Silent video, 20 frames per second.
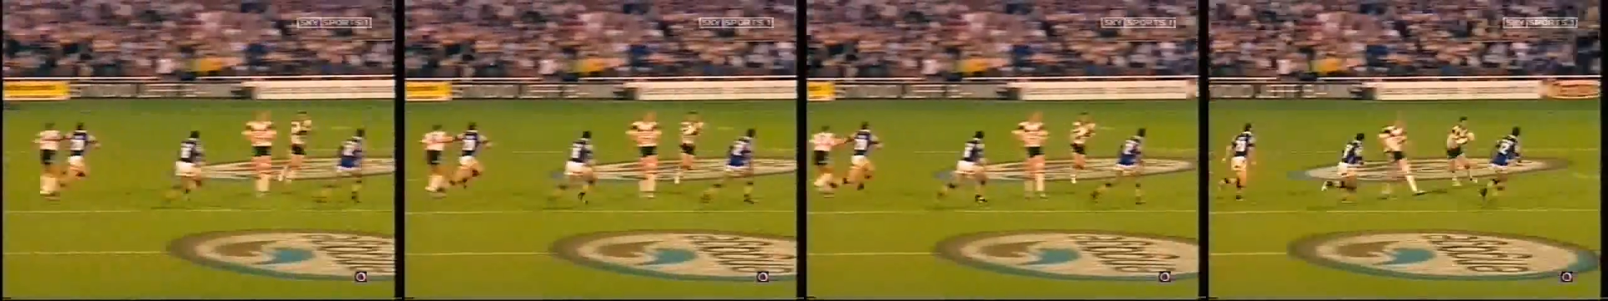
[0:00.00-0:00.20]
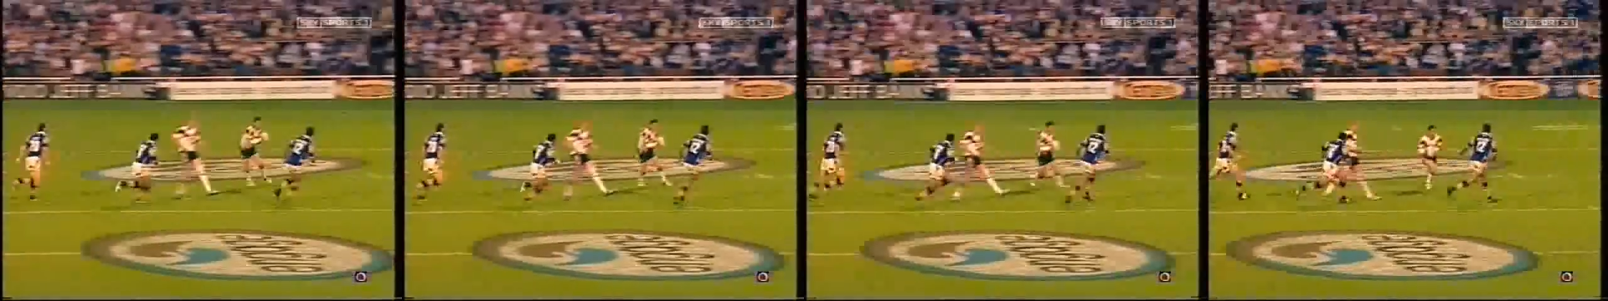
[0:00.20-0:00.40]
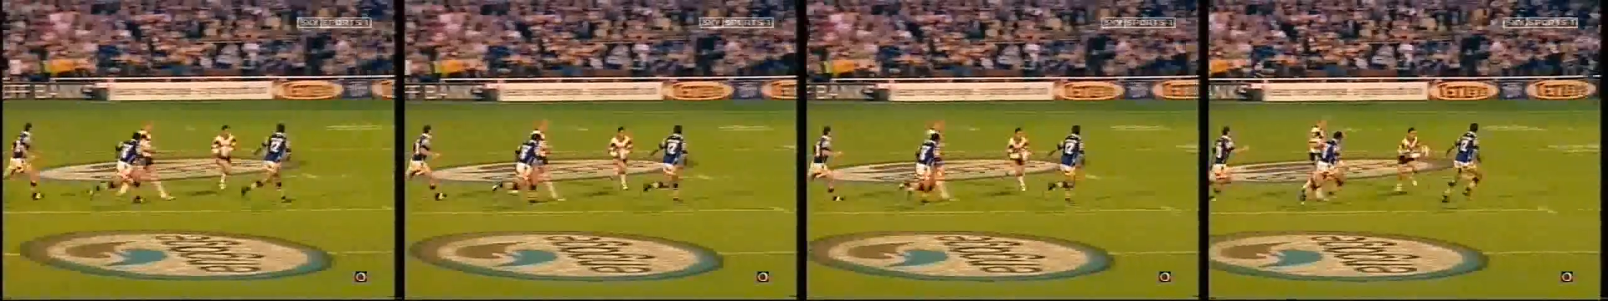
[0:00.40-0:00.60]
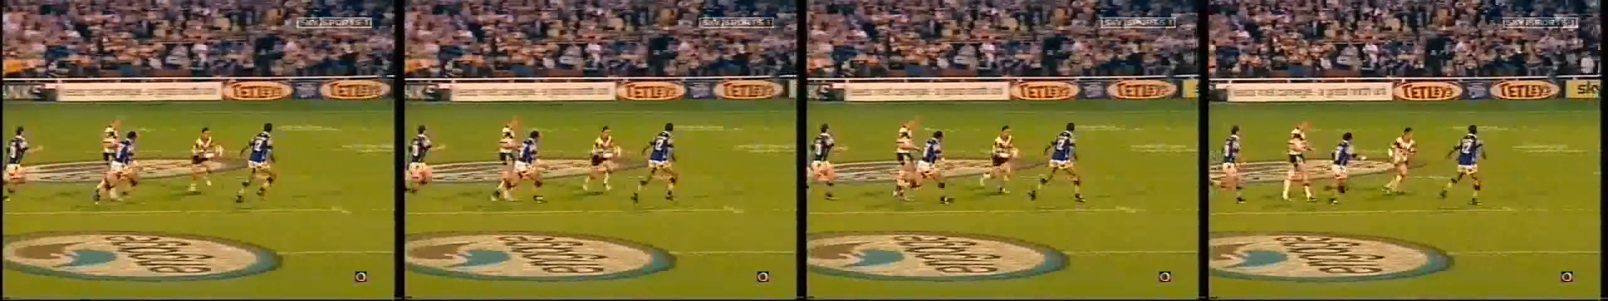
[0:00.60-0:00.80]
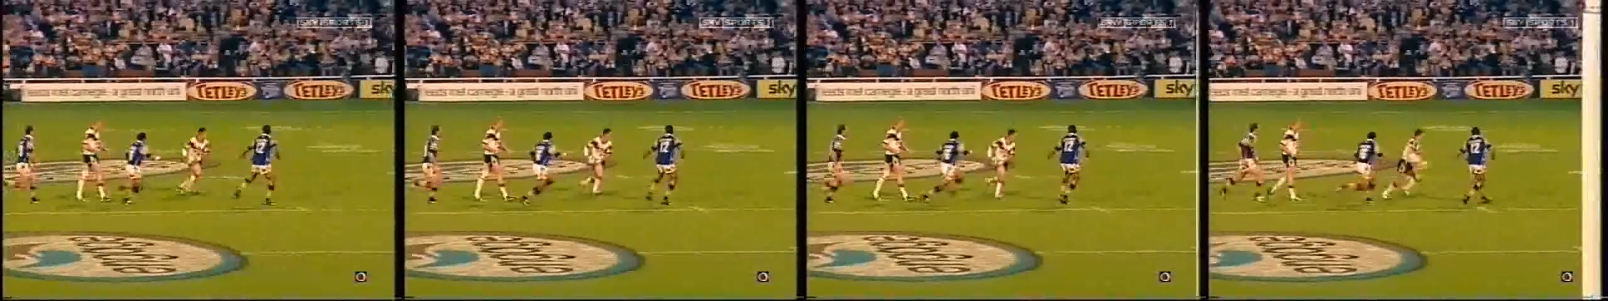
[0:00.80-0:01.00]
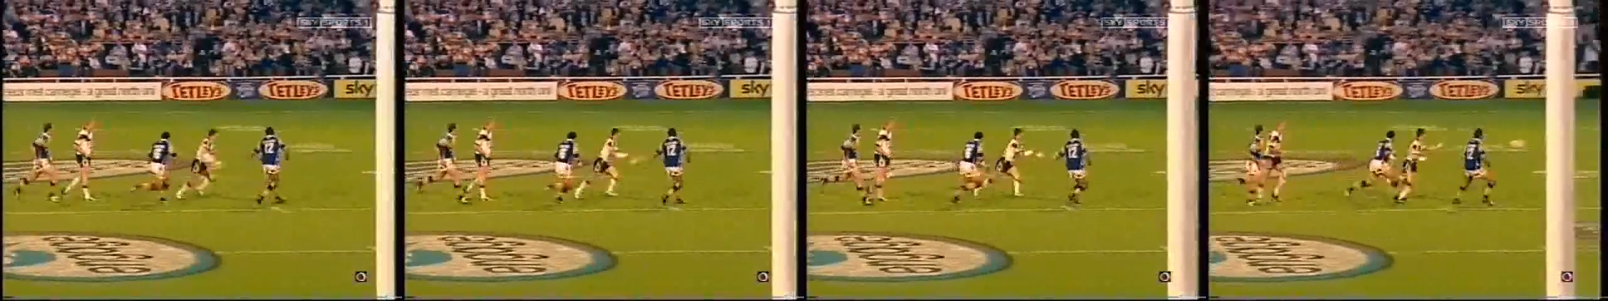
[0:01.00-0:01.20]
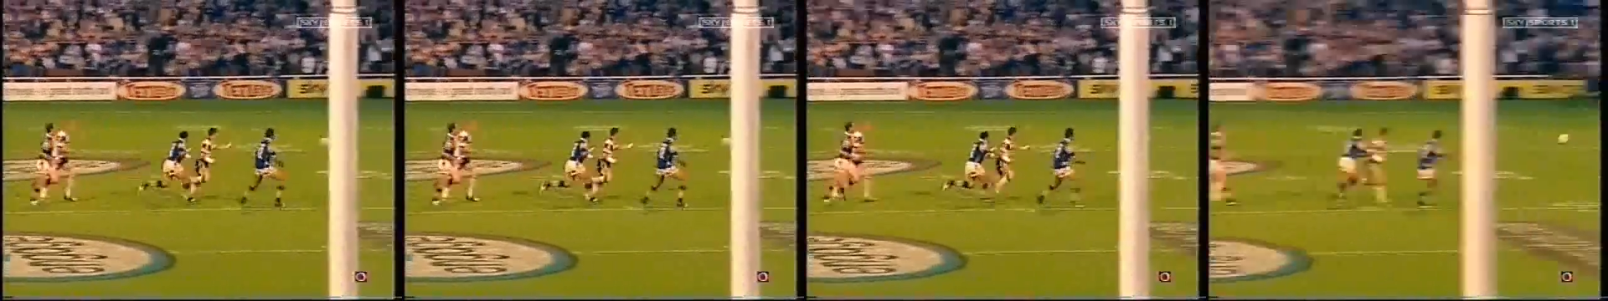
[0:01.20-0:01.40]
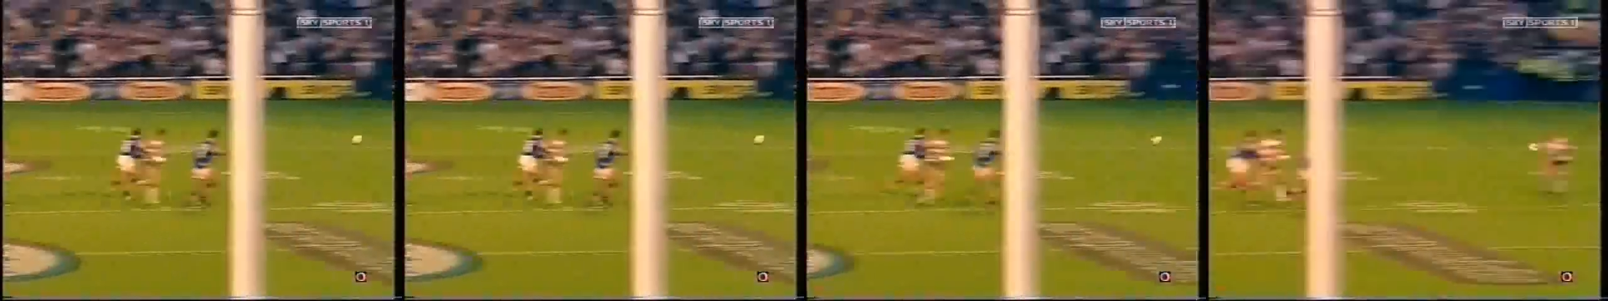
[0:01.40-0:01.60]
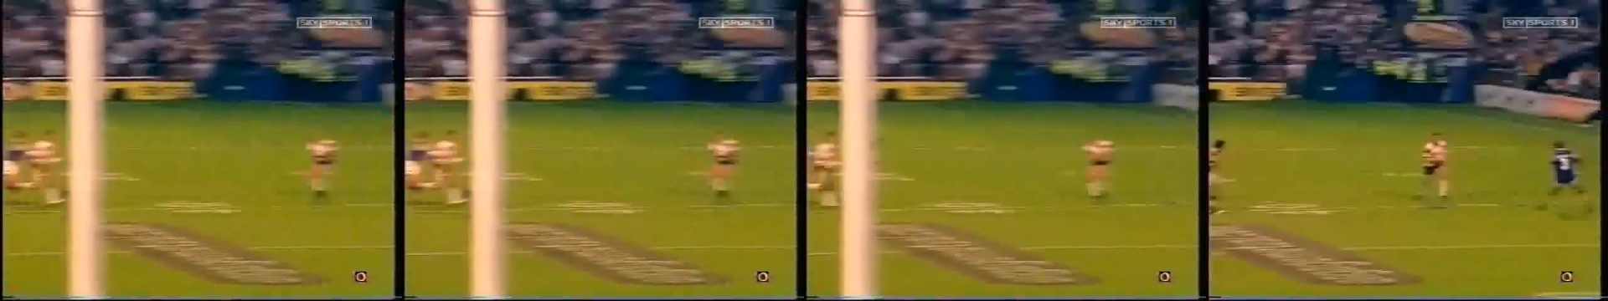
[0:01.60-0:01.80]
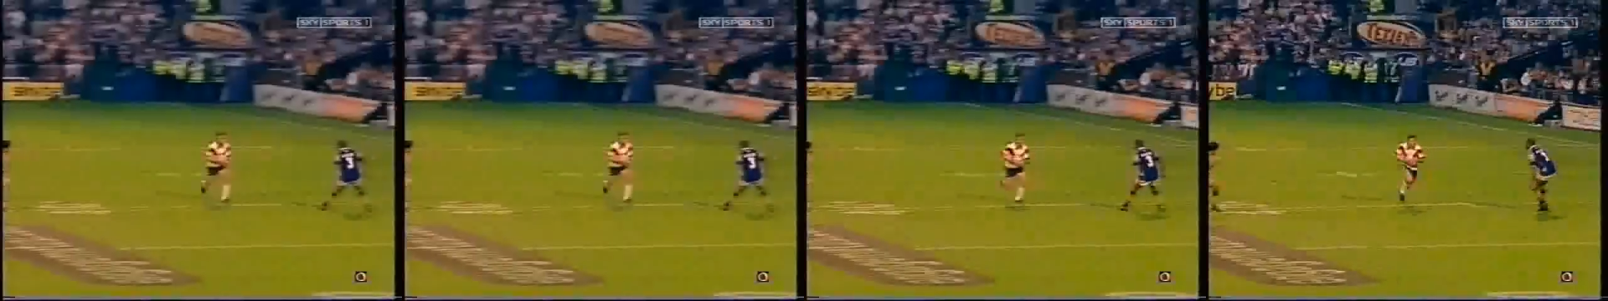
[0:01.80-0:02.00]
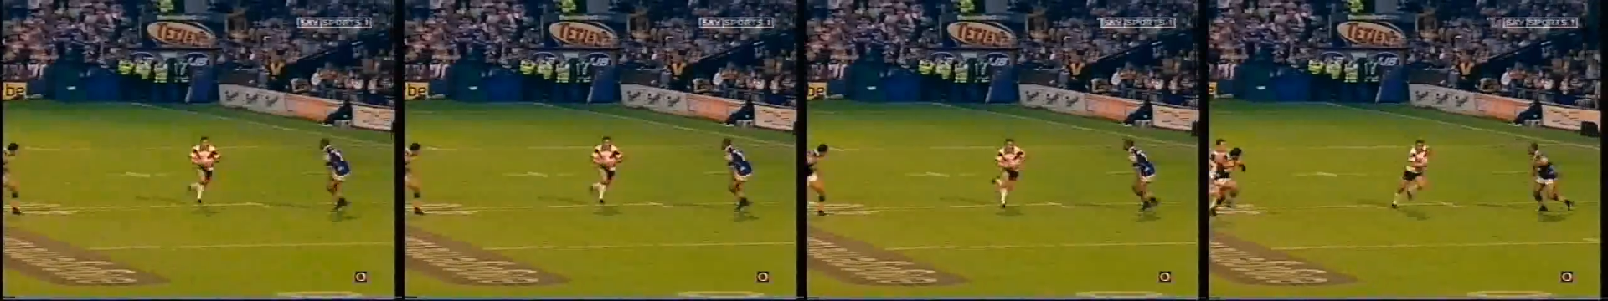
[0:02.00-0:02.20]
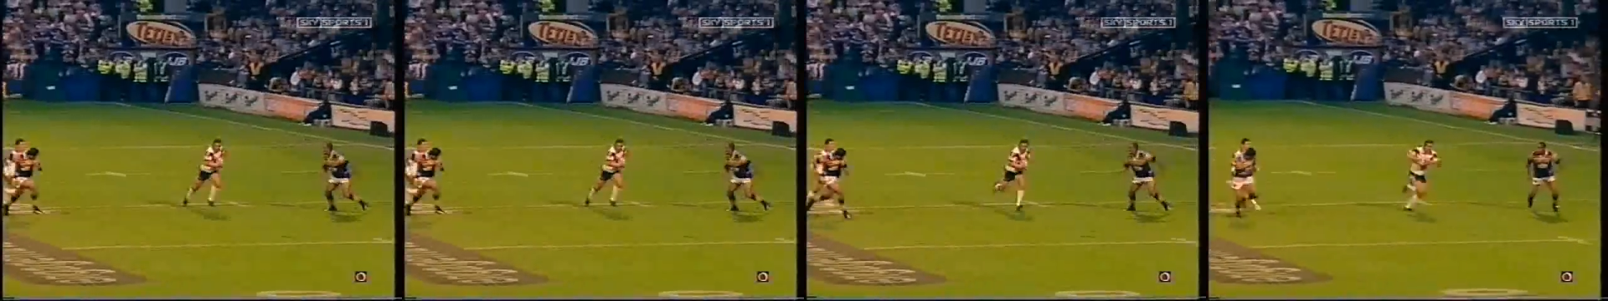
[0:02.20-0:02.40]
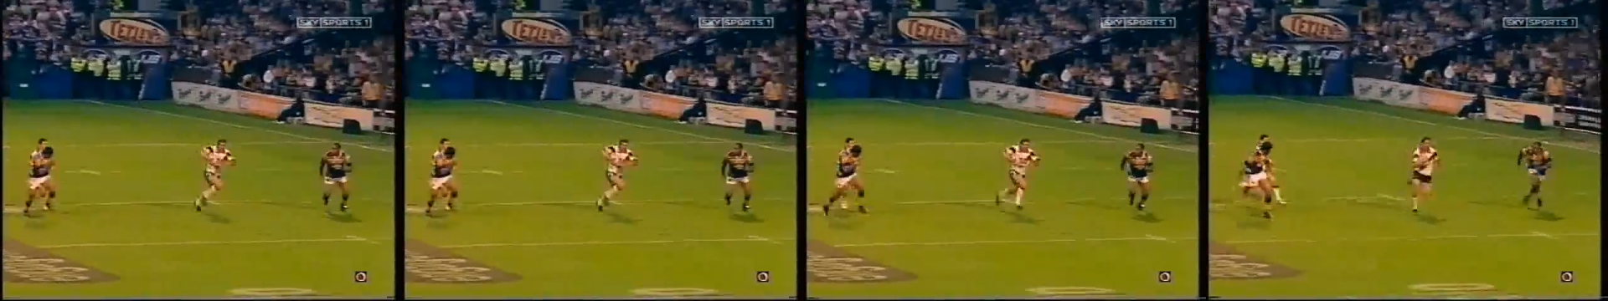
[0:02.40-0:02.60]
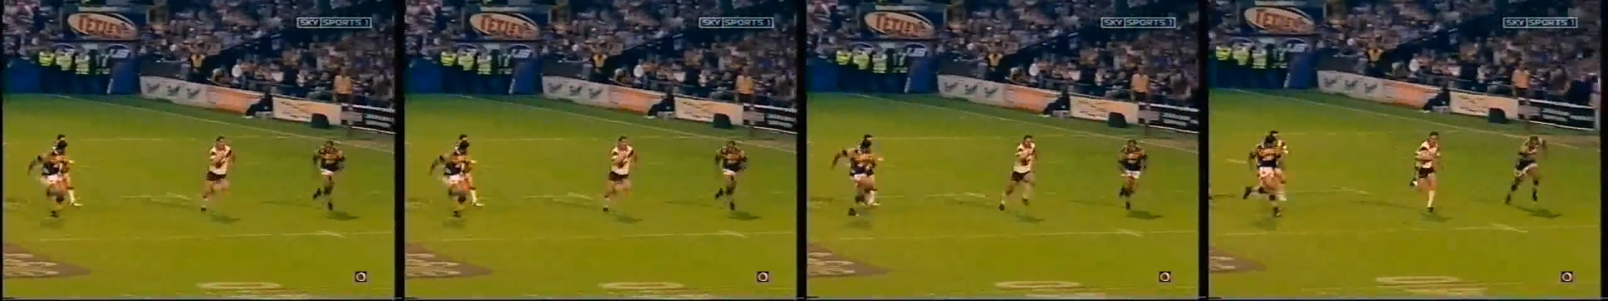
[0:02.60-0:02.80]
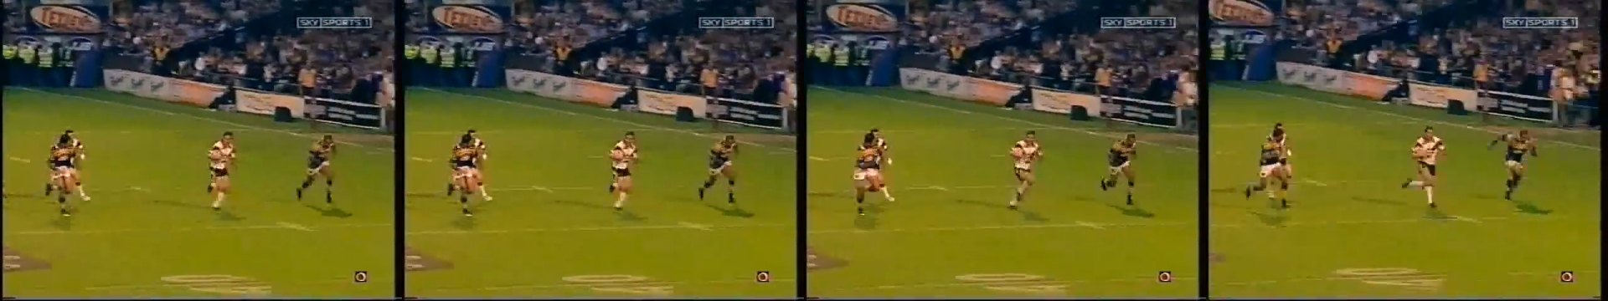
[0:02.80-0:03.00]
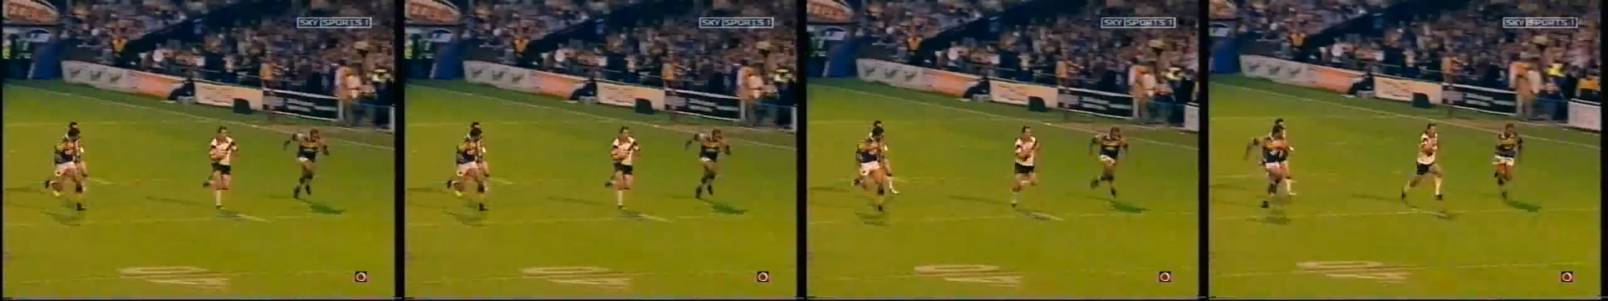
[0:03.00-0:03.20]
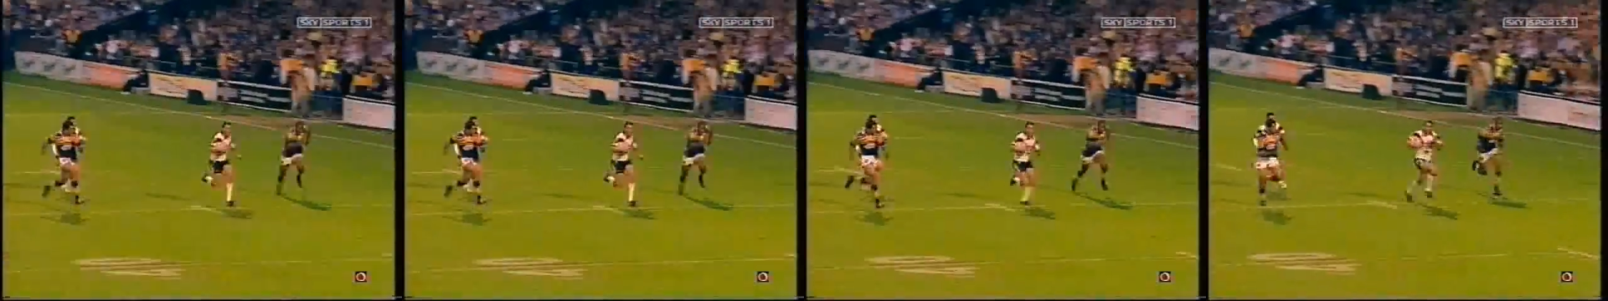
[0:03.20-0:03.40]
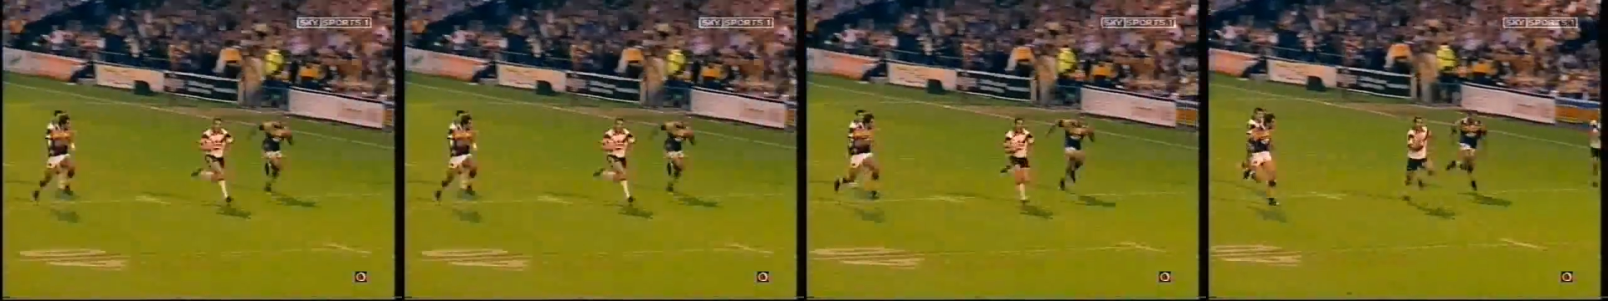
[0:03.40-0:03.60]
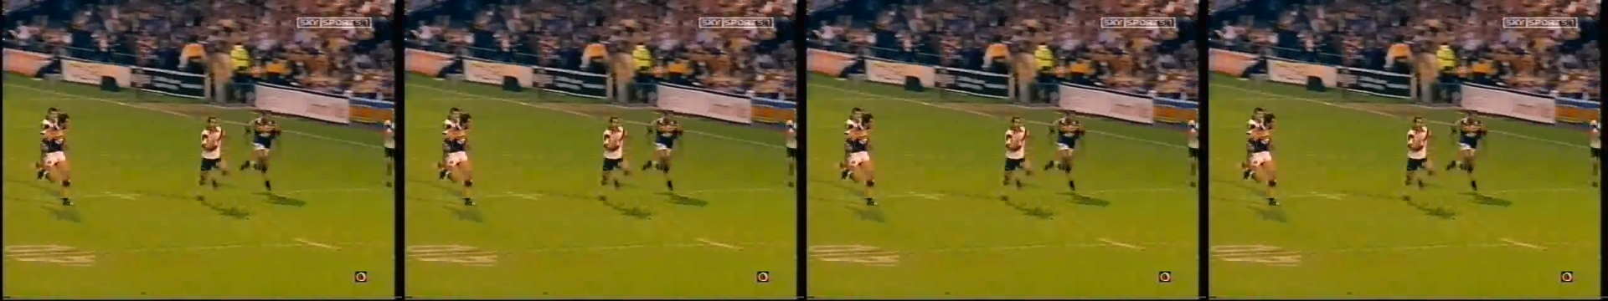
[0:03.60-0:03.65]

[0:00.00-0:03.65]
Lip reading: No face is visible, so there are no lips to read.